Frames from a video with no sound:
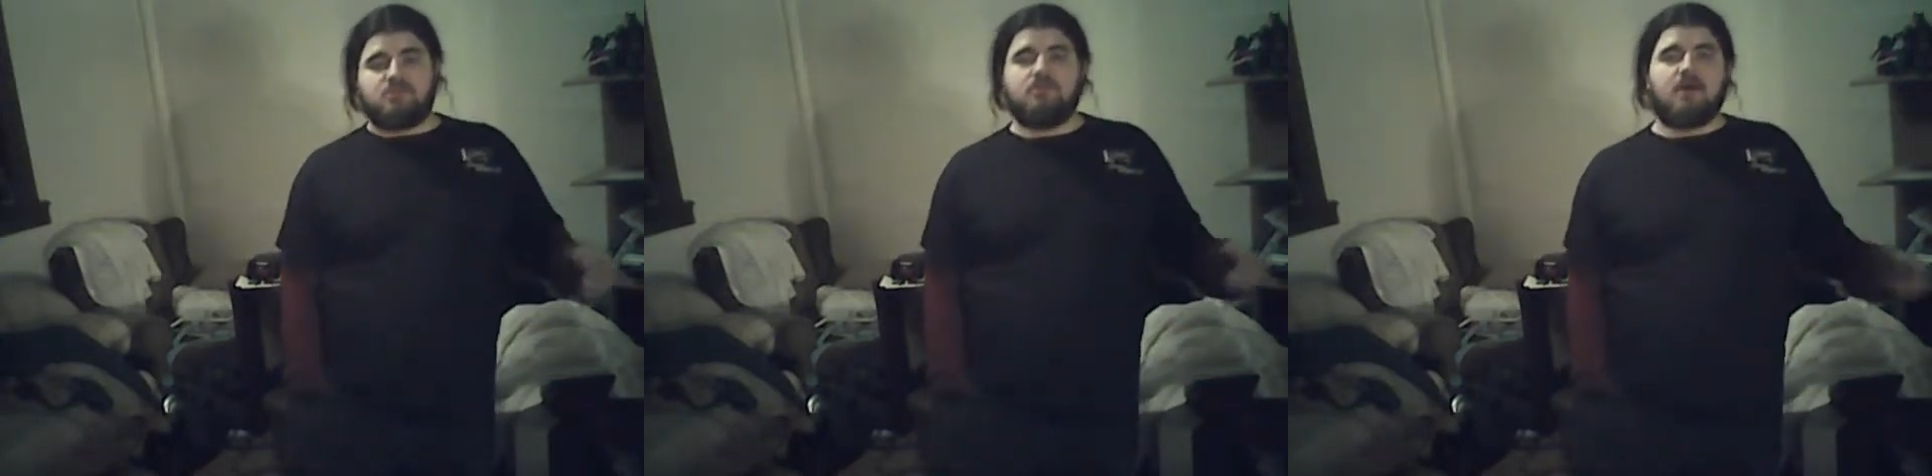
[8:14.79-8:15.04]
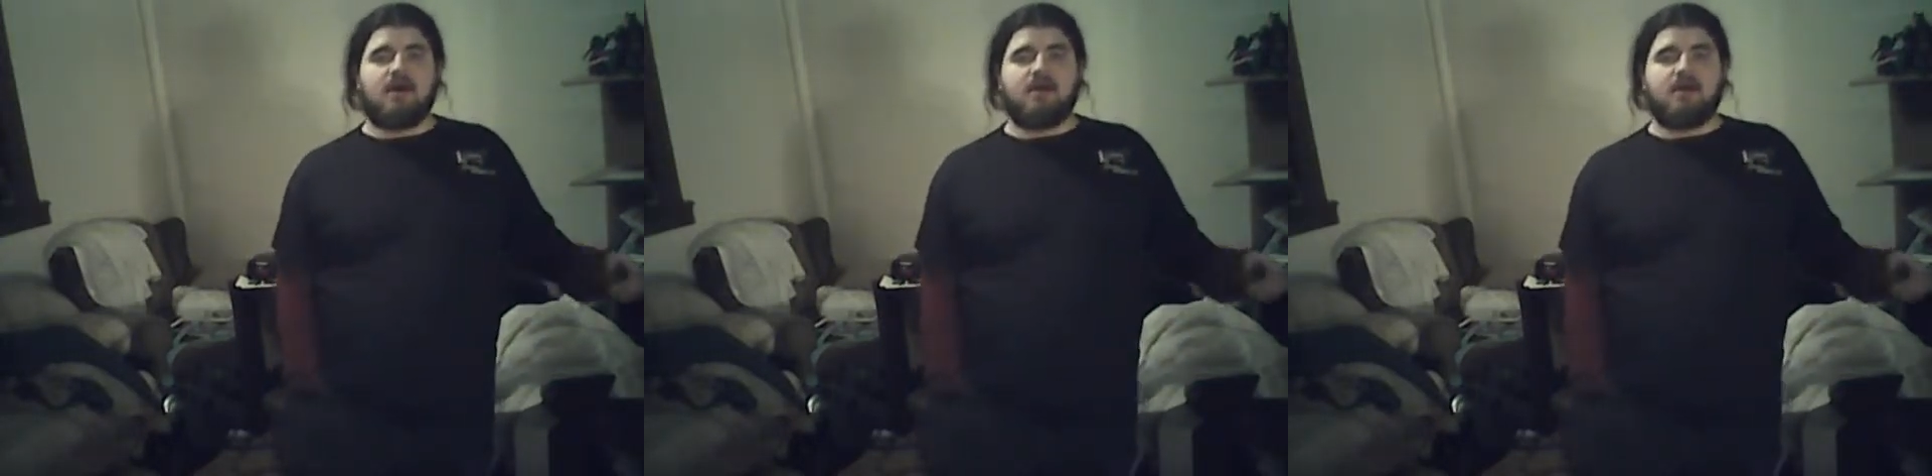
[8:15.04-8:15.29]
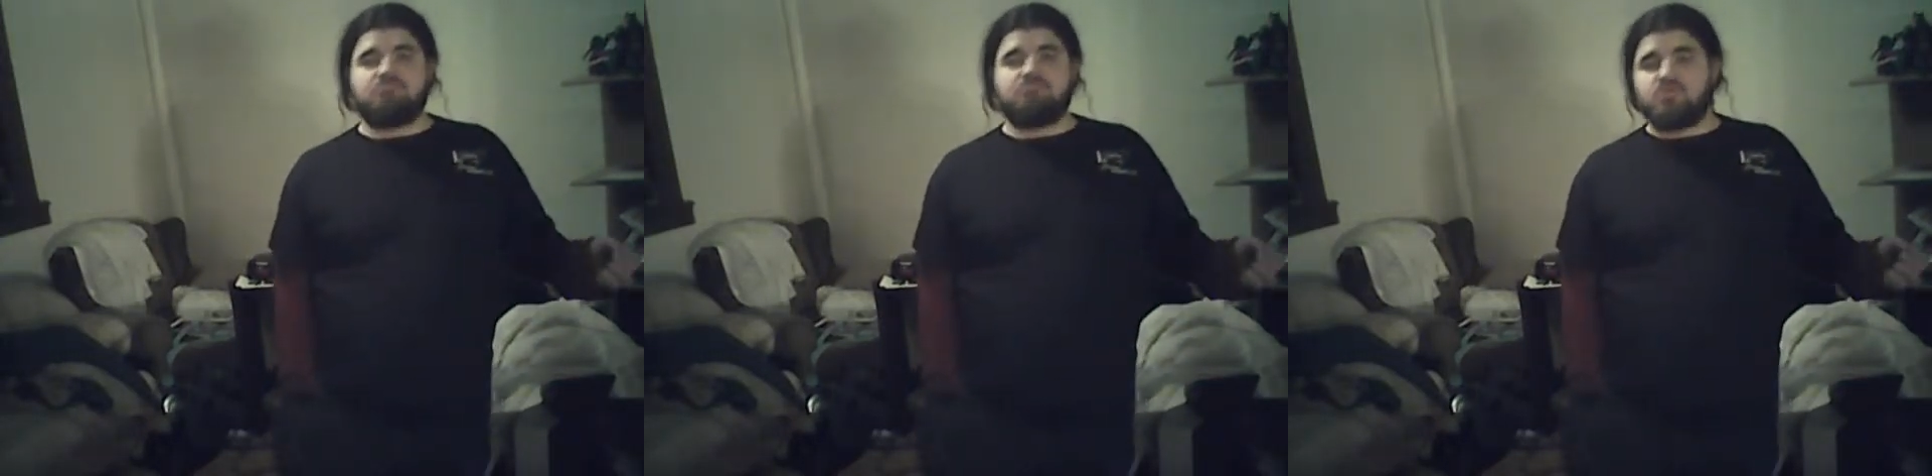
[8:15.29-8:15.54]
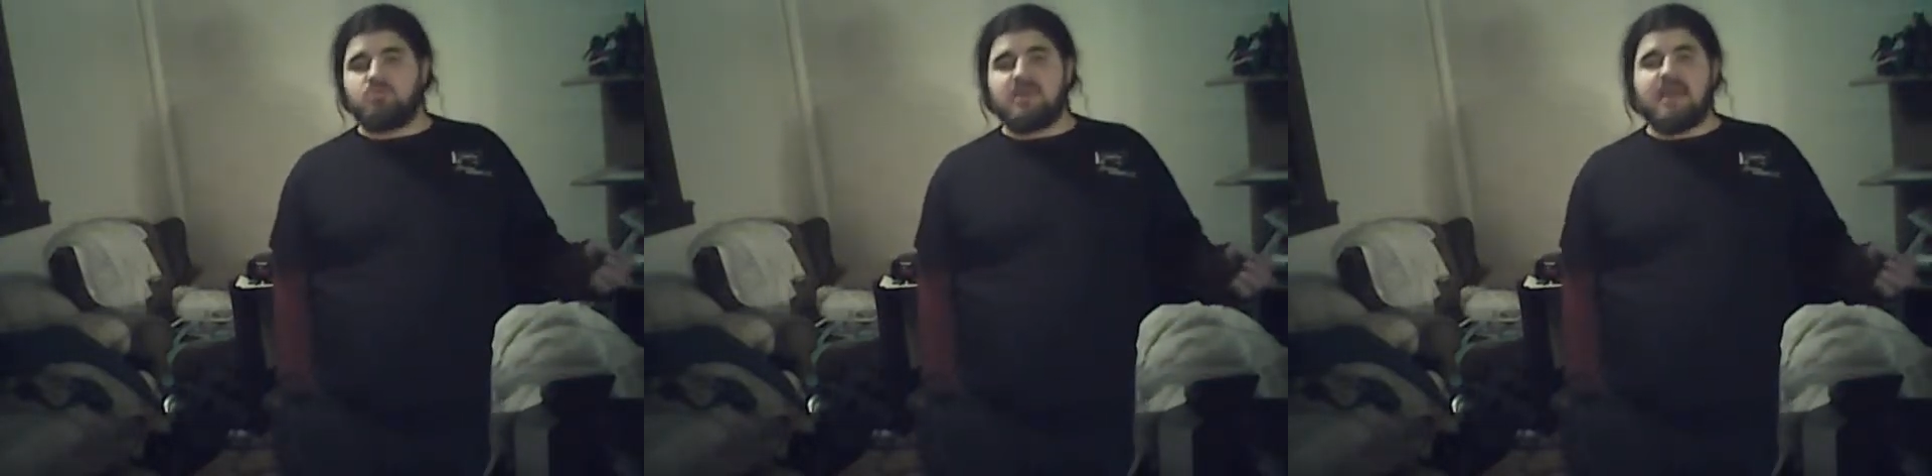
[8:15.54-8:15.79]

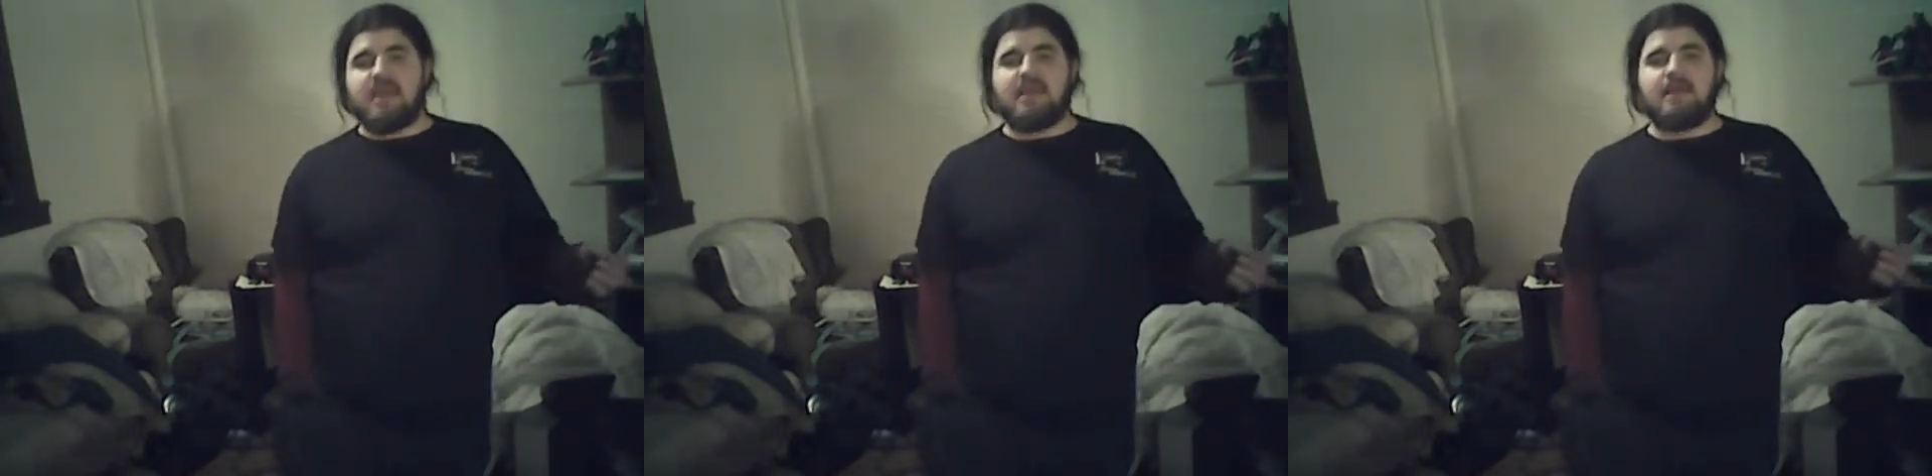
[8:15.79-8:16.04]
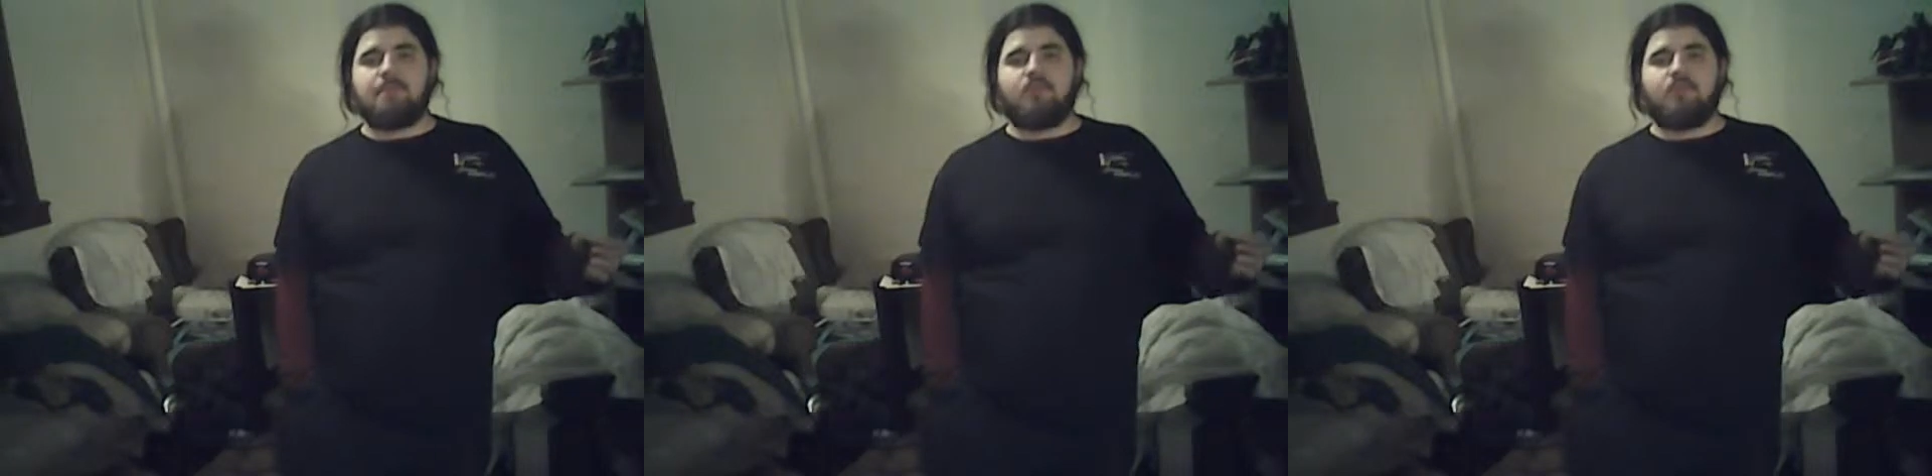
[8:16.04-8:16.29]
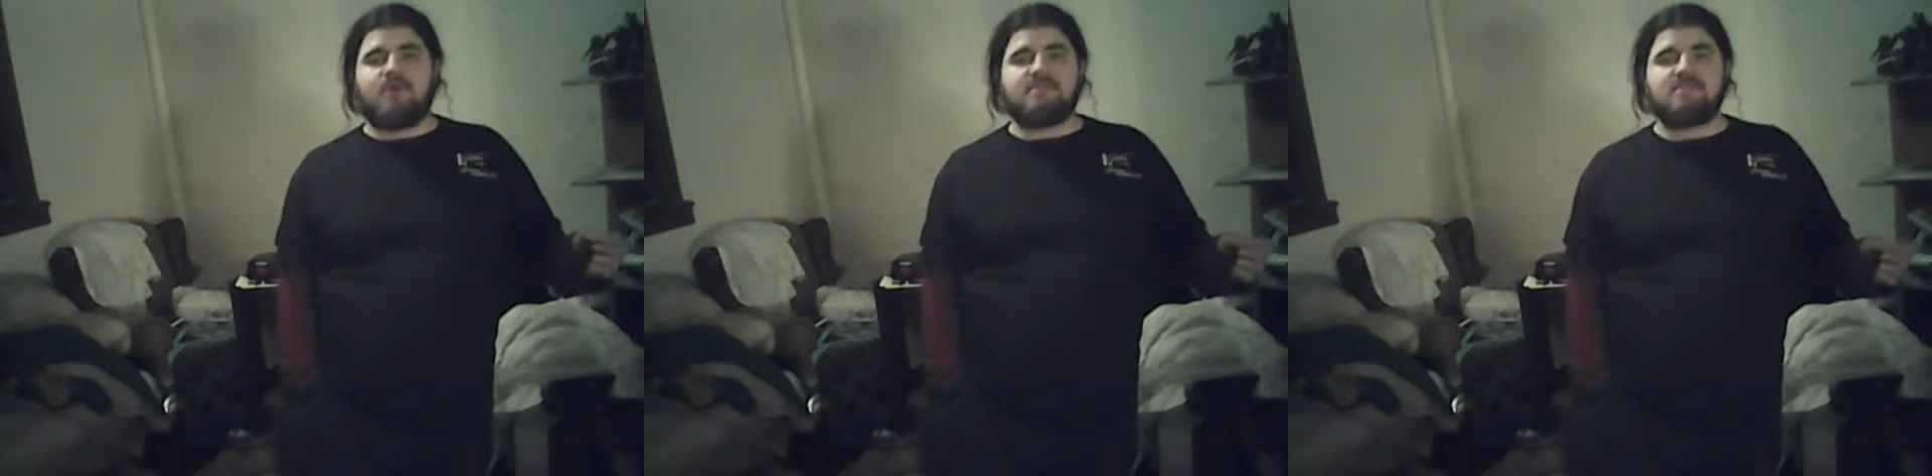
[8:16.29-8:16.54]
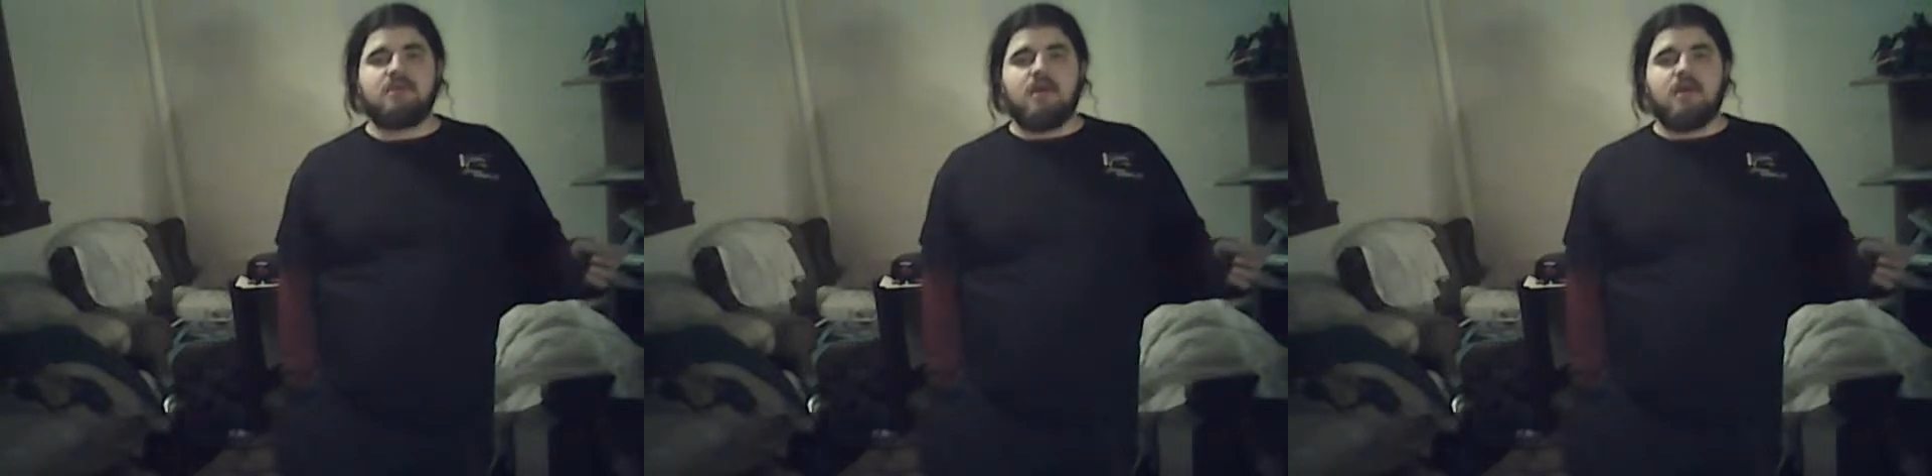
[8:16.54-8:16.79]
to regain hit
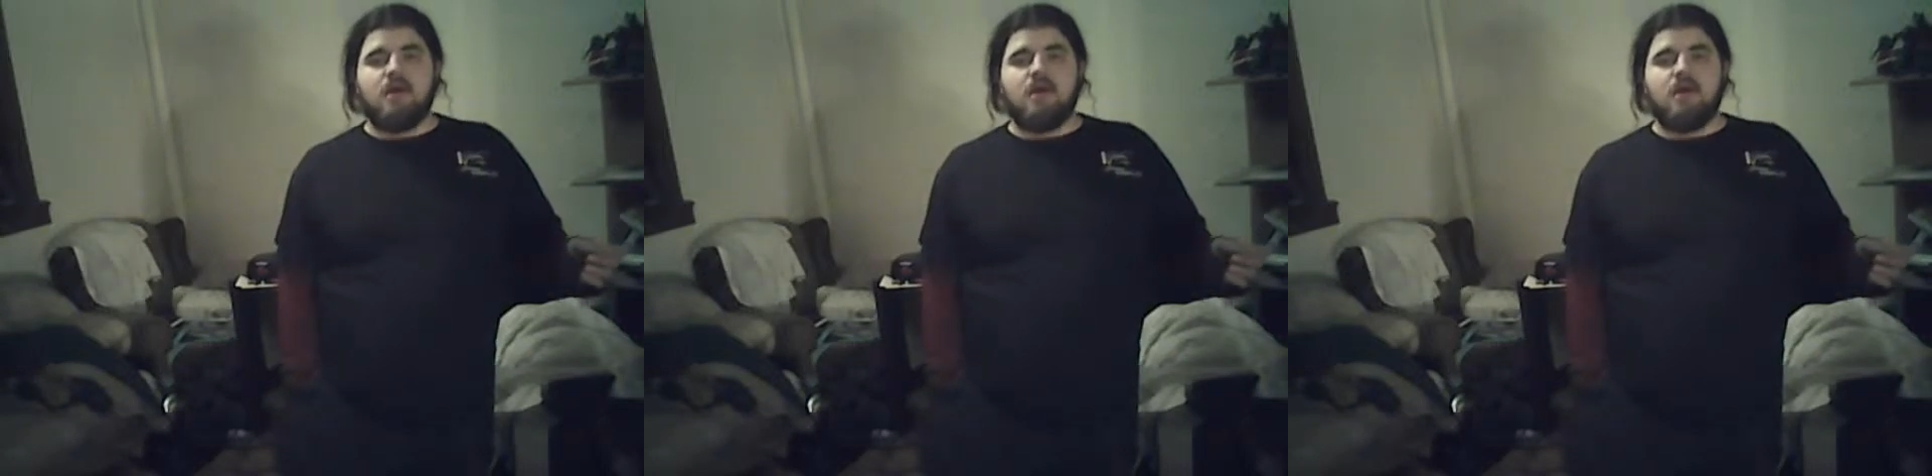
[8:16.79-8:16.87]
points.